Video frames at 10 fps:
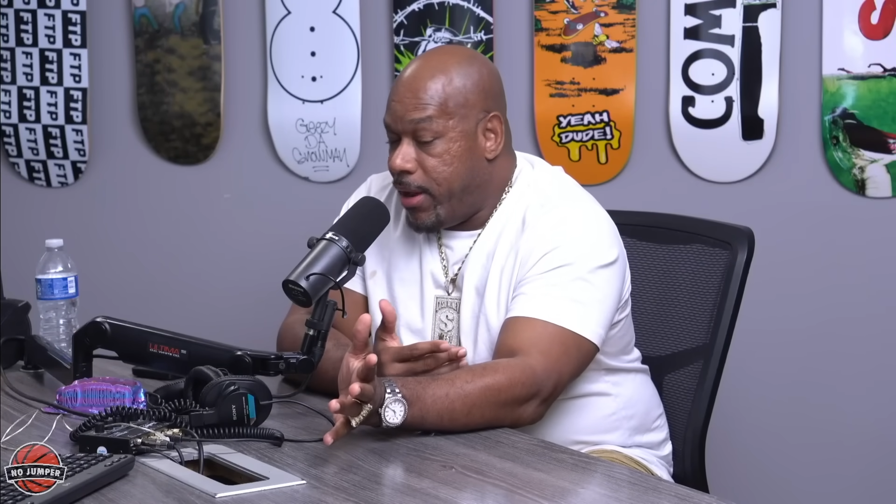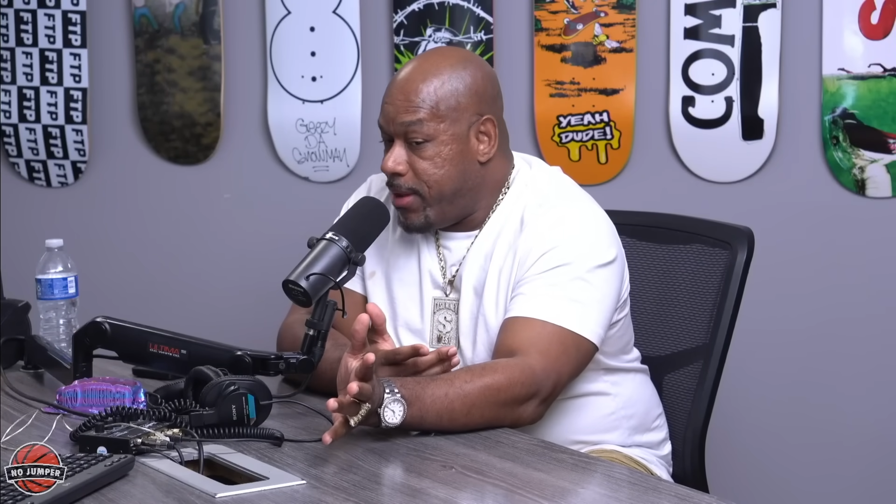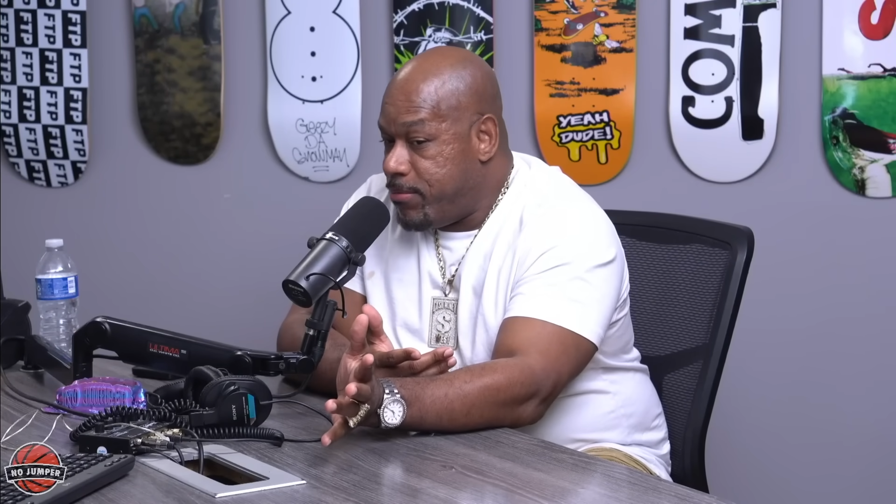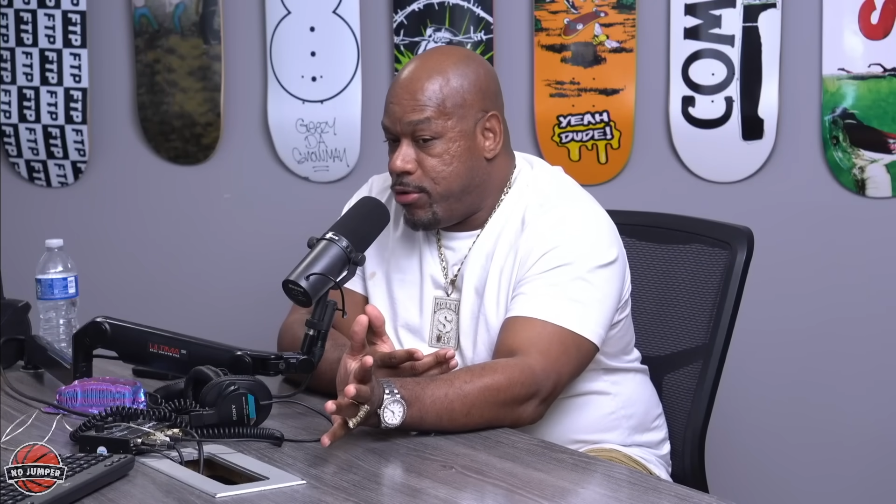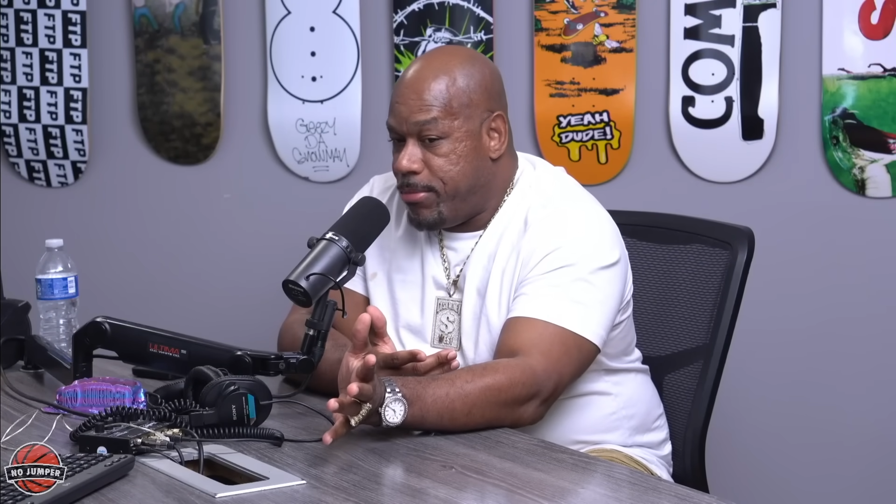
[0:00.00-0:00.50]

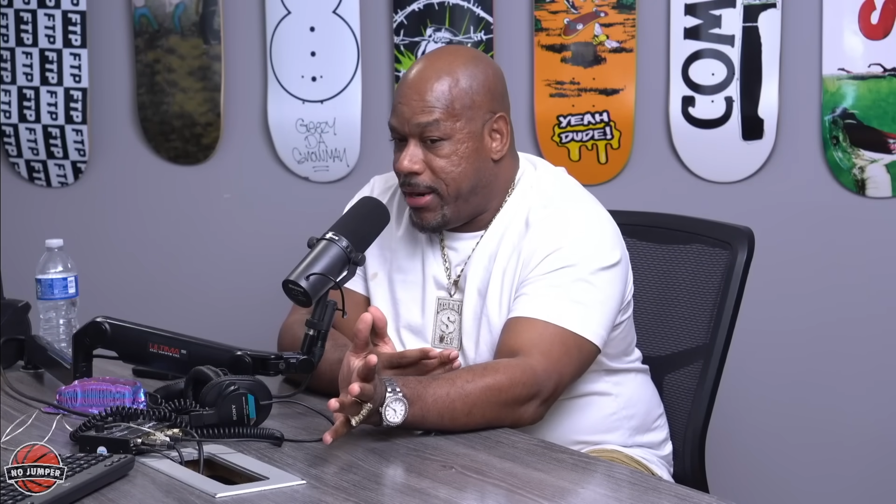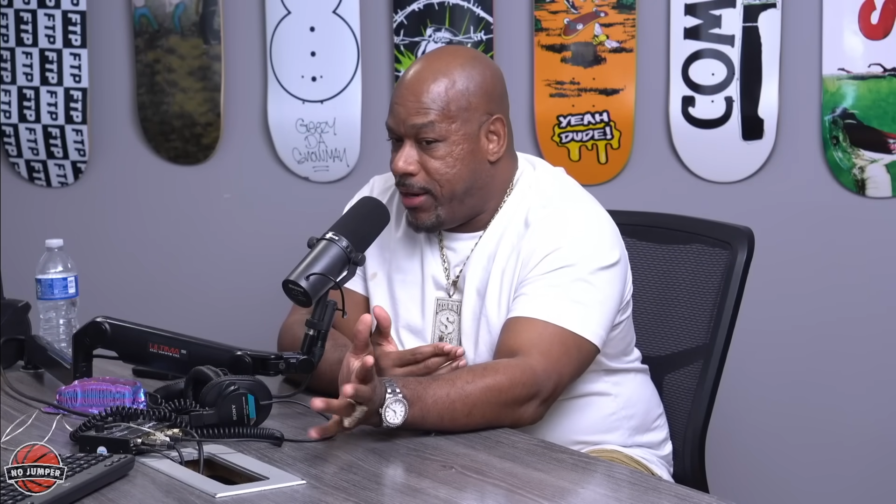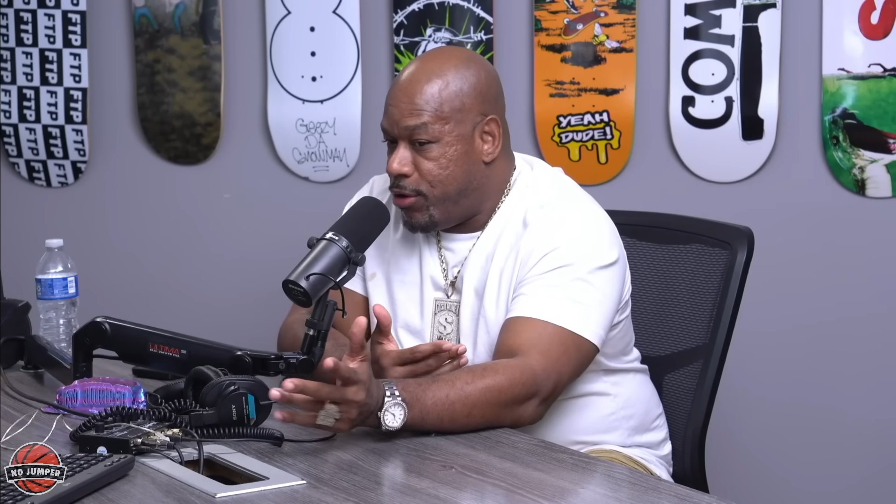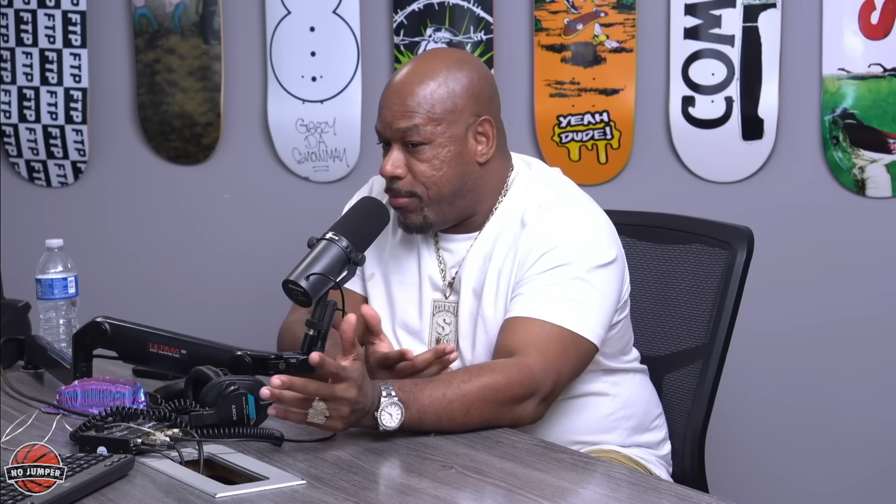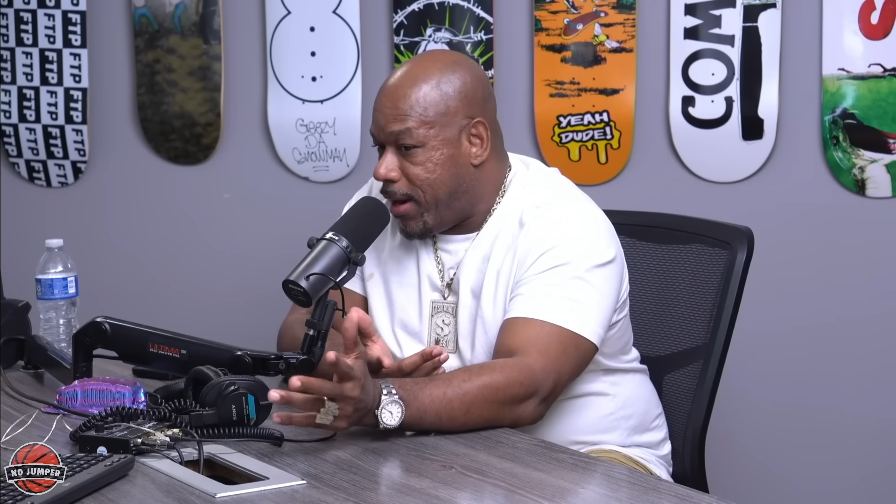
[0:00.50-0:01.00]
they movement, they
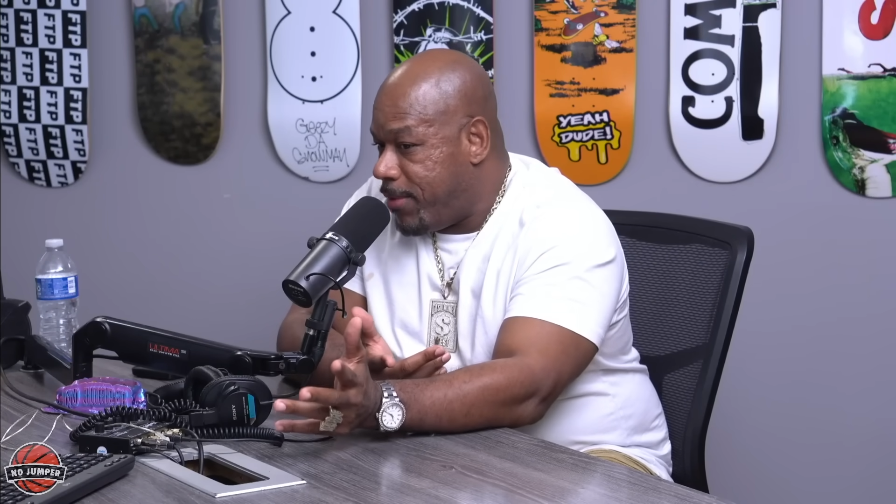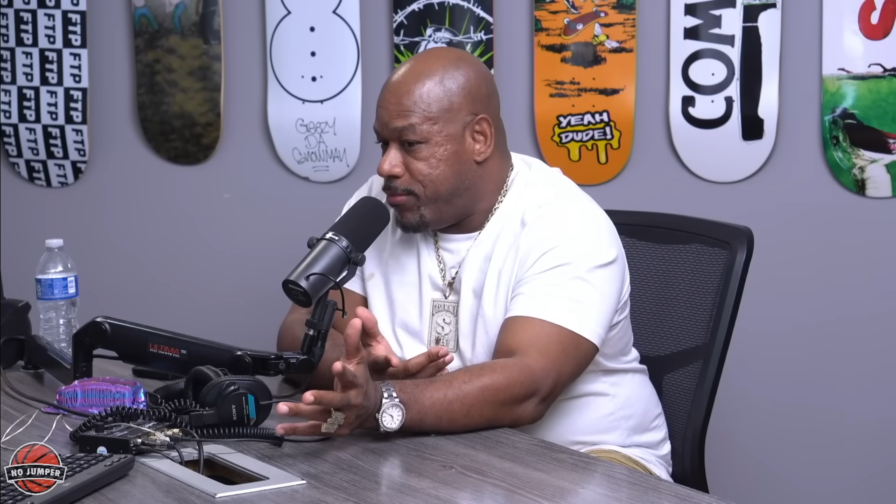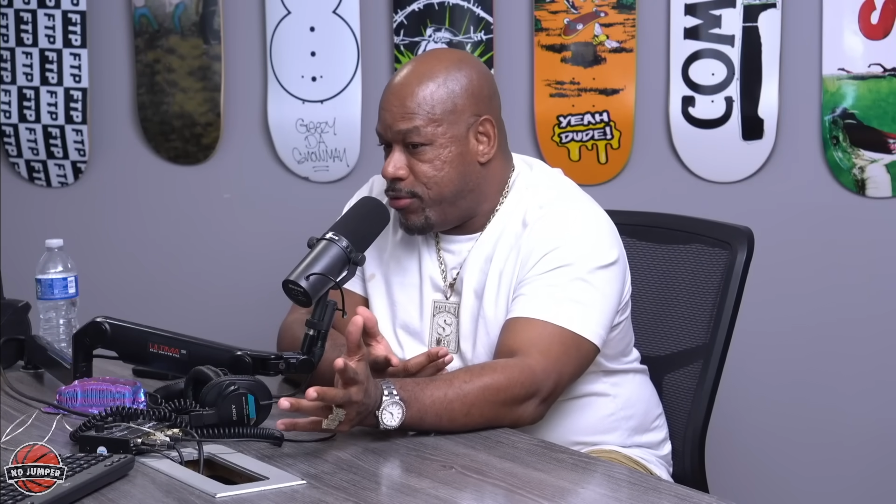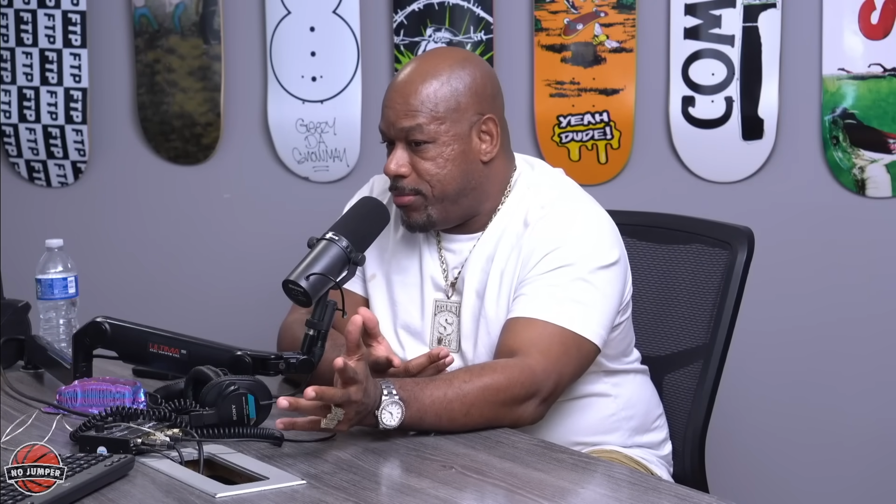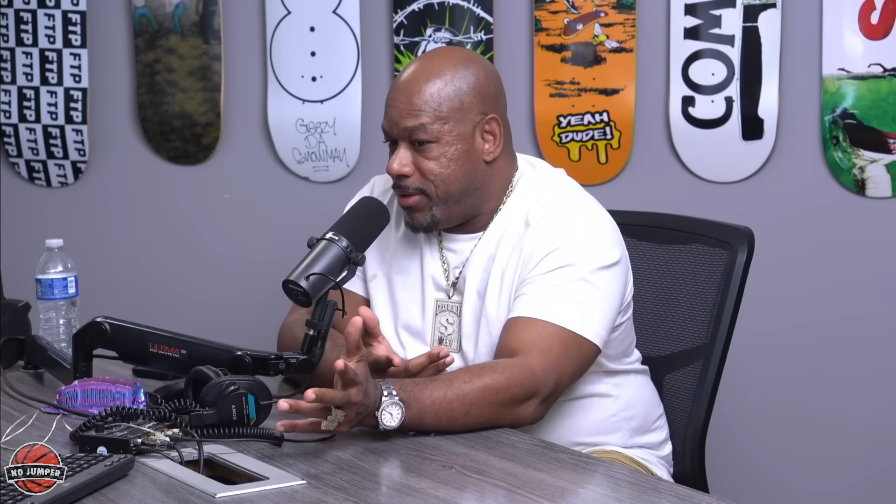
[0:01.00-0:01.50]
know my
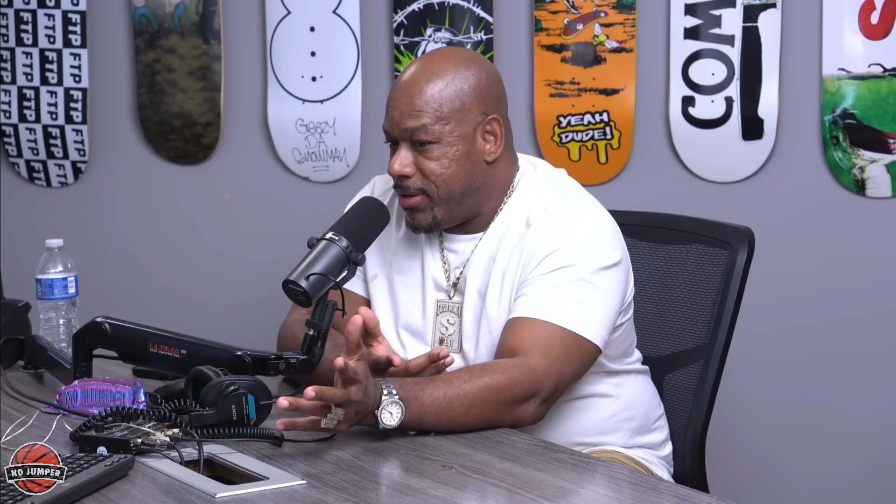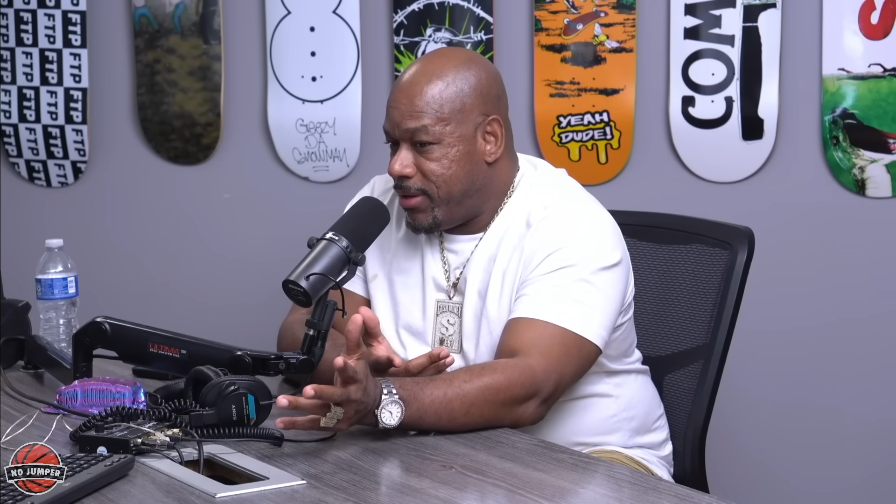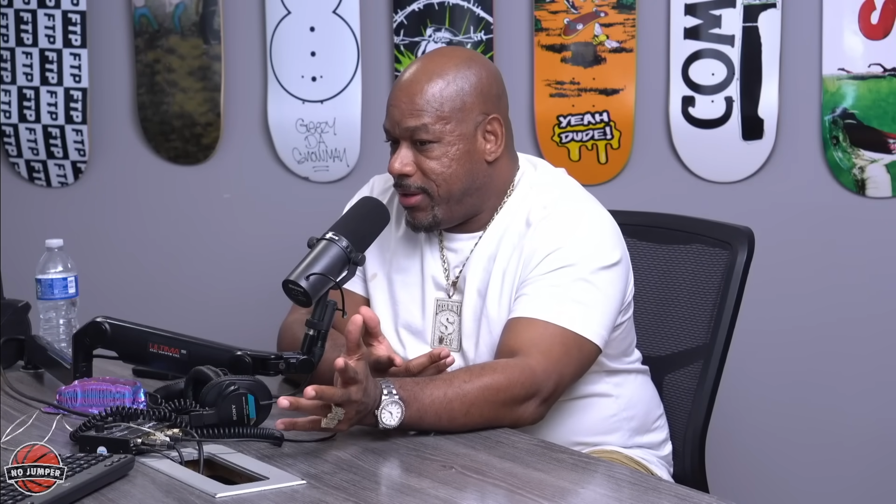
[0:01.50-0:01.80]
movement.